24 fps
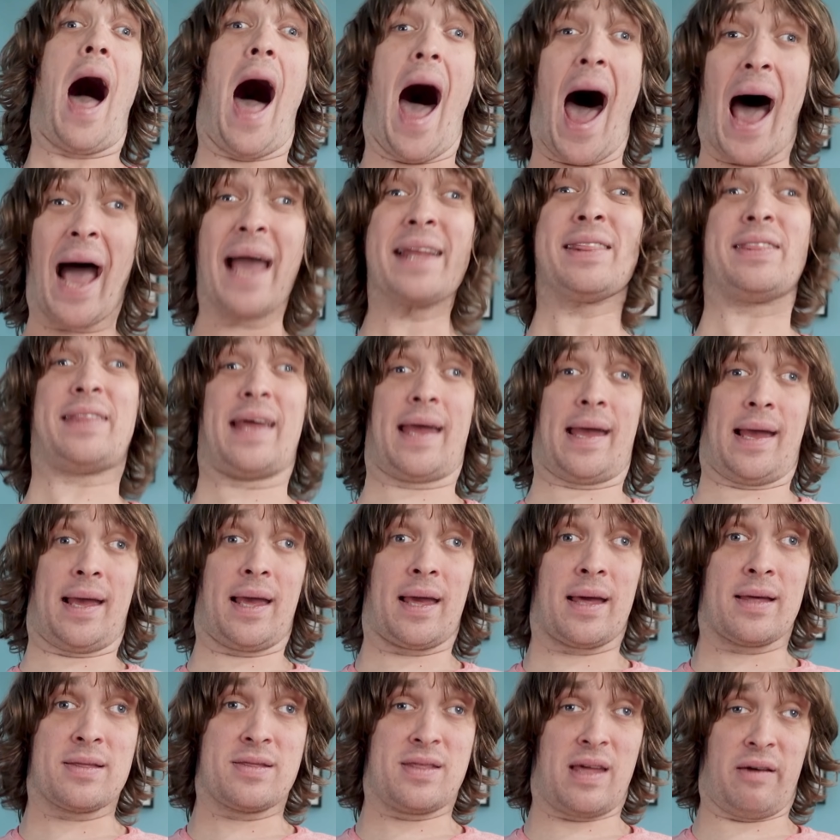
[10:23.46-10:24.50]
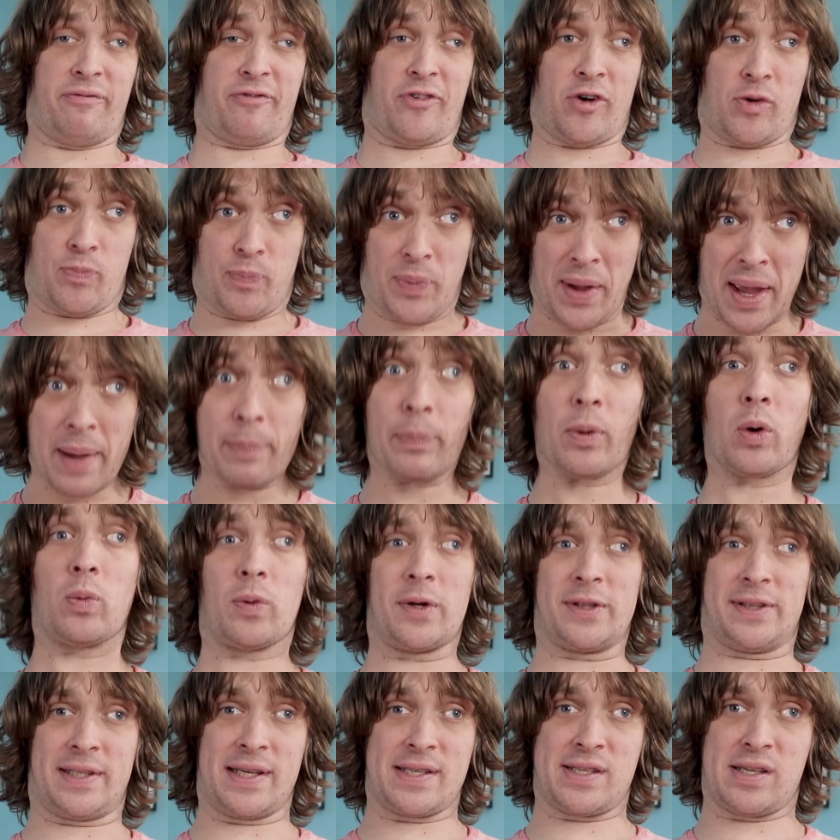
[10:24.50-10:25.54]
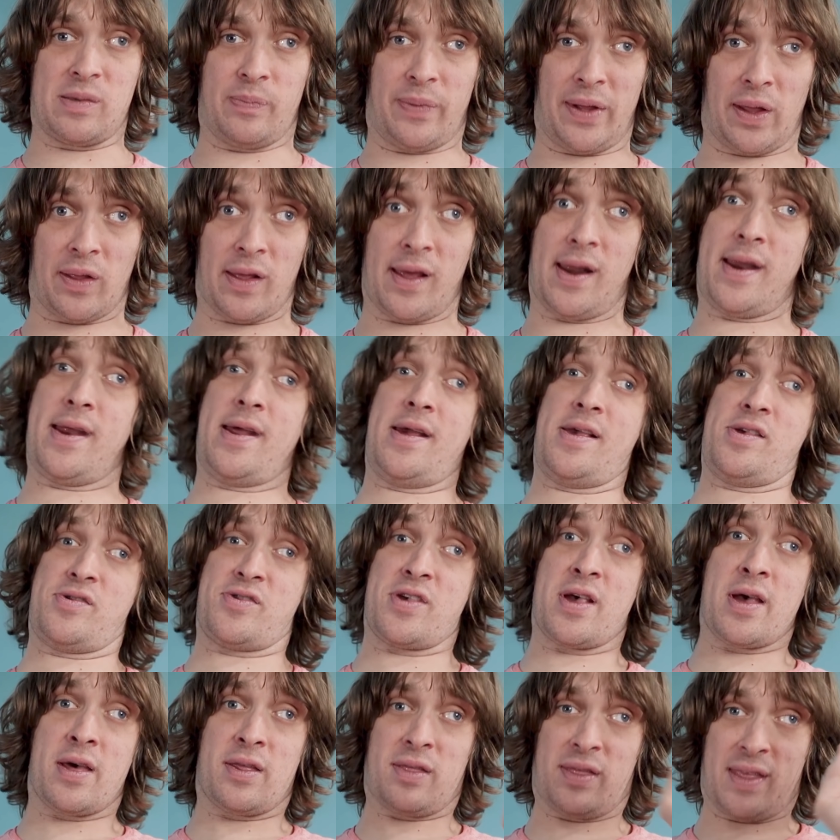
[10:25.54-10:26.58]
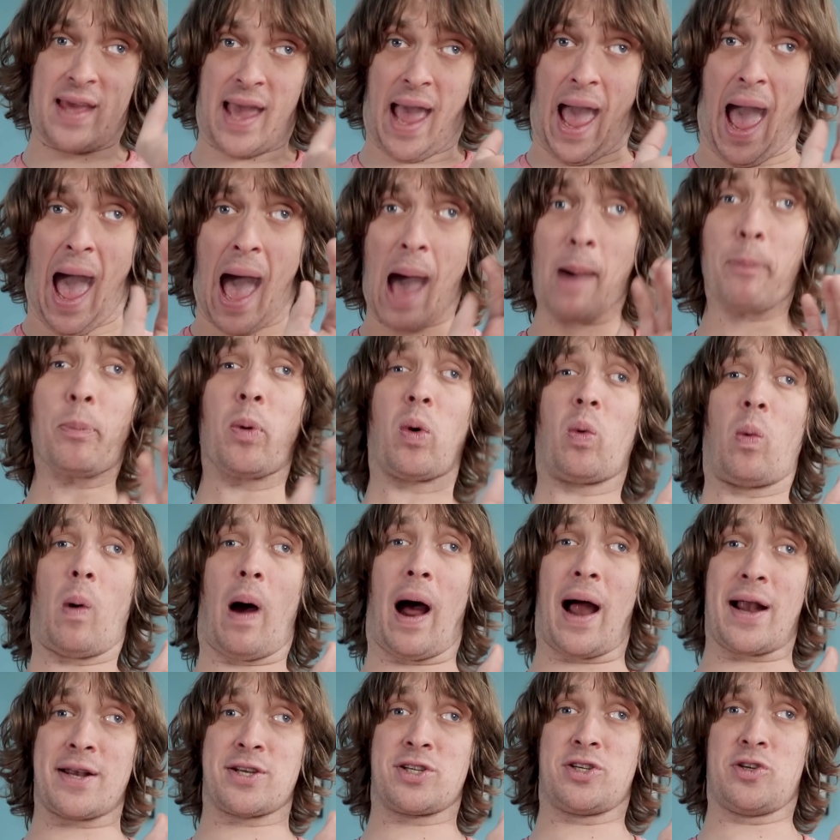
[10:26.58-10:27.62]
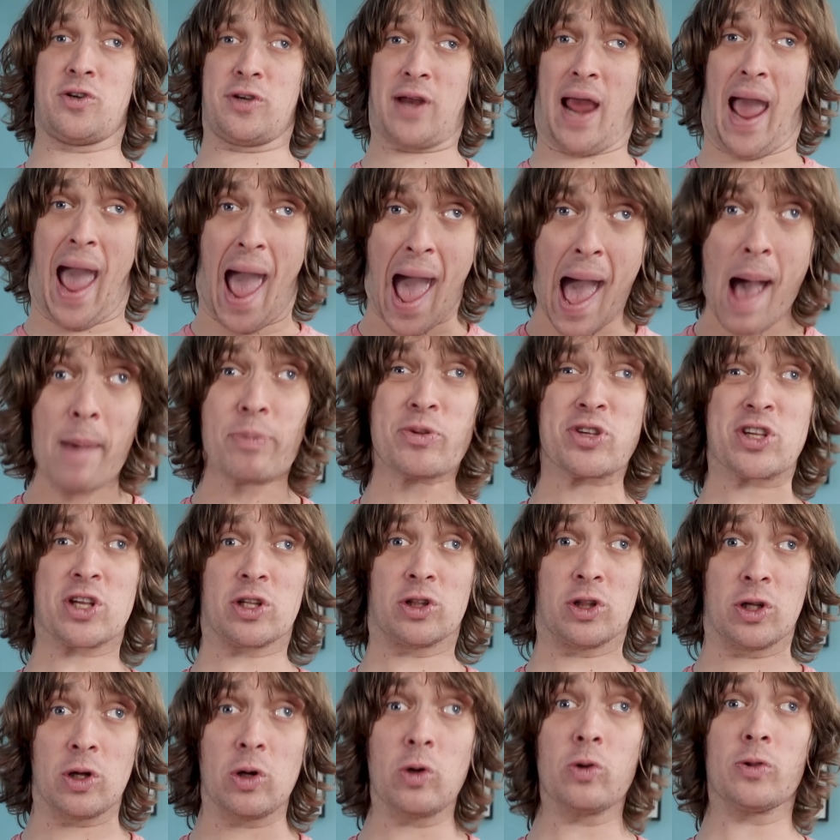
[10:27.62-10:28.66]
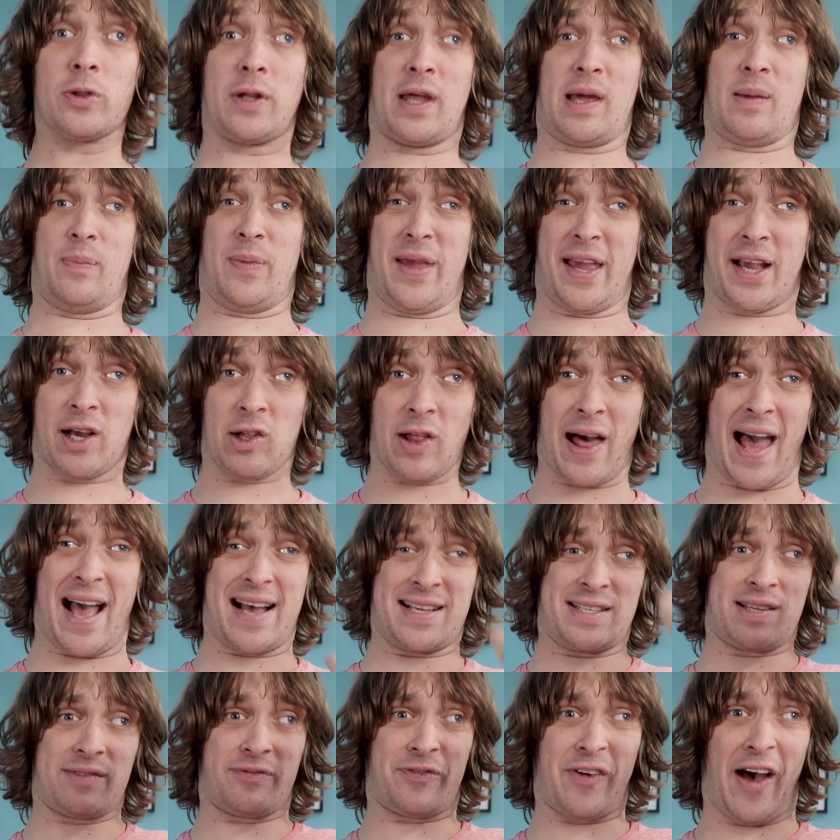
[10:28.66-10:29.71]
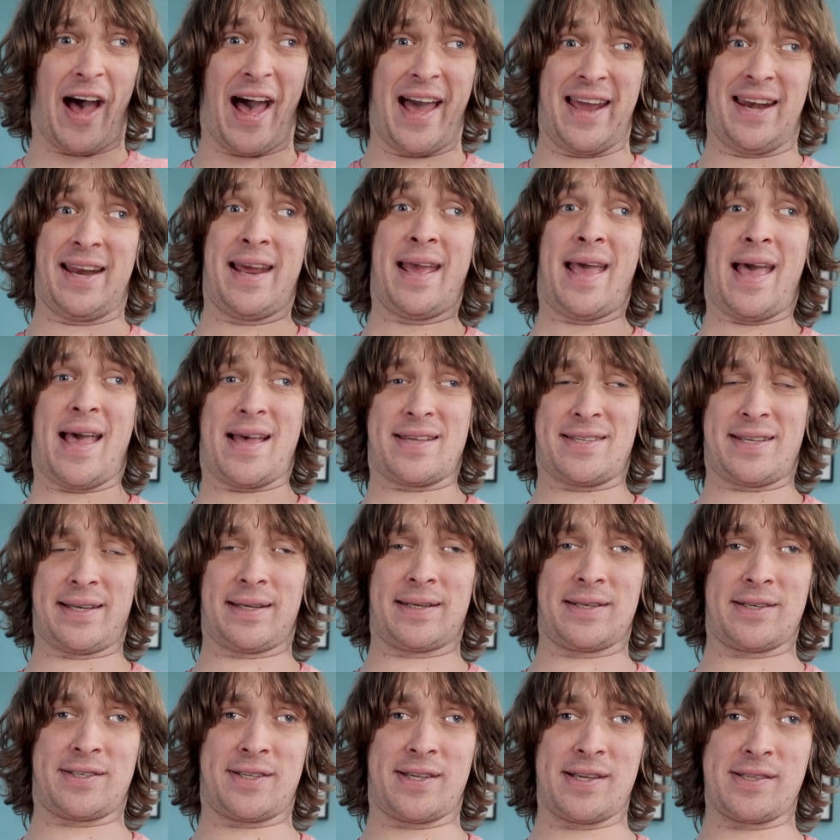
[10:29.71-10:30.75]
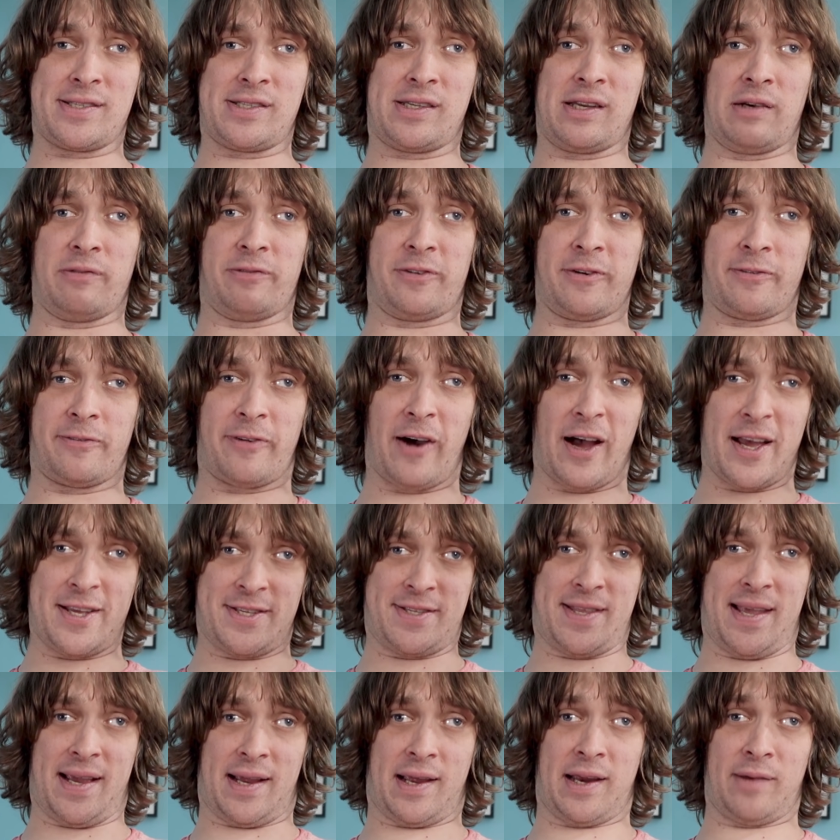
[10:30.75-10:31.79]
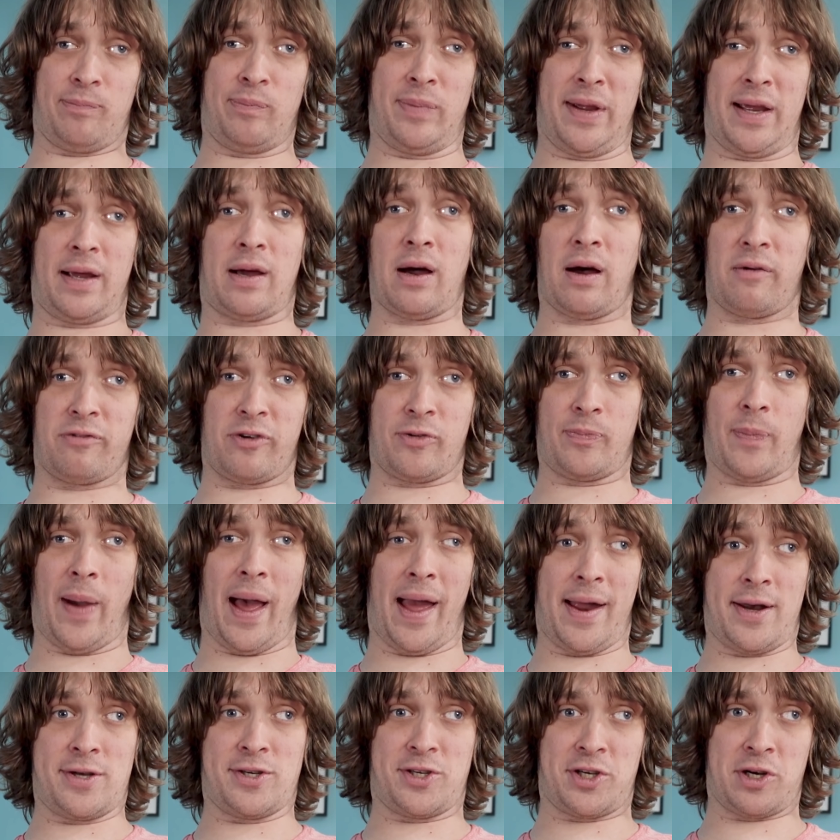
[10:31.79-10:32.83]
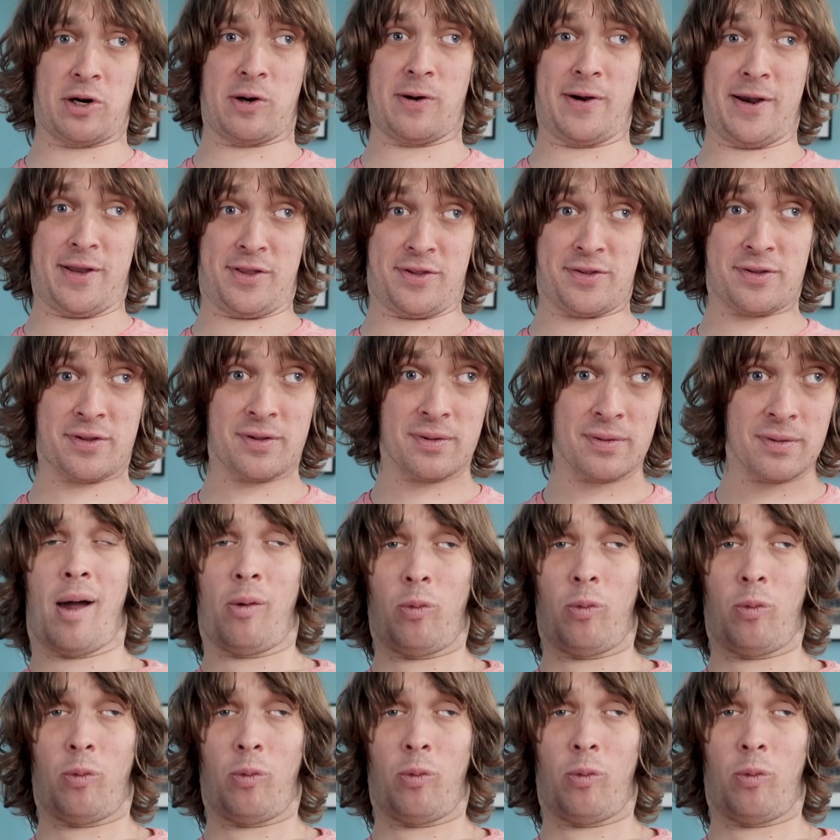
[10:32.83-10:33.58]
I think that for people with disabilities, the Apple Watch should absolutely be classified as an assistive device that can be covered by insurance.